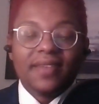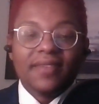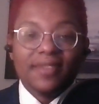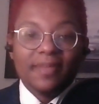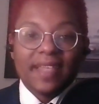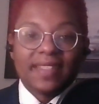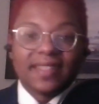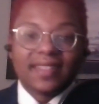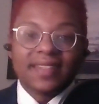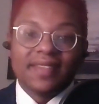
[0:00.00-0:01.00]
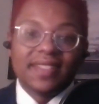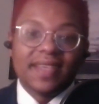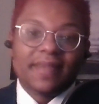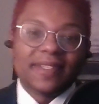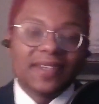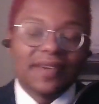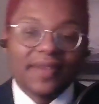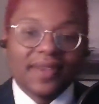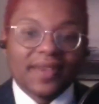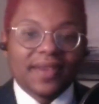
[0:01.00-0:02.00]
for the basics of this
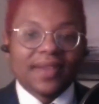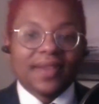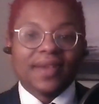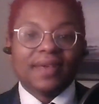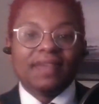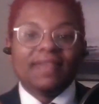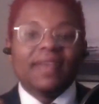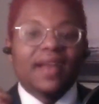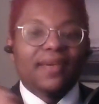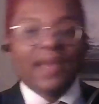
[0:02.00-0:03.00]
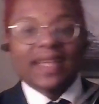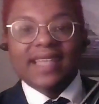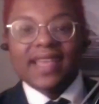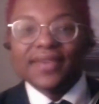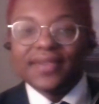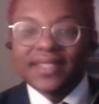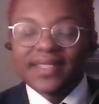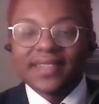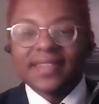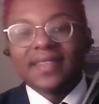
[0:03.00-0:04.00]
episode. We've got
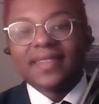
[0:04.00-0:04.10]
rectangles,